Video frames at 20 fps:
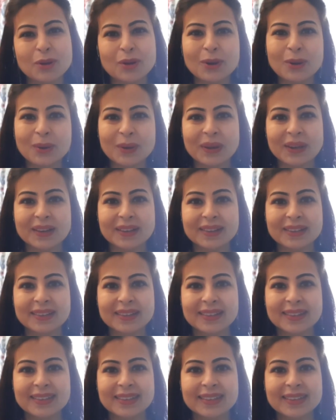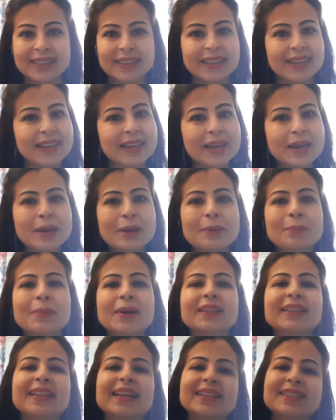more long.
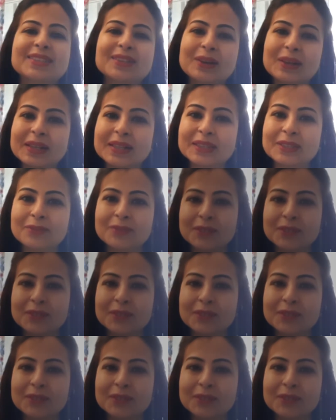But that's all in the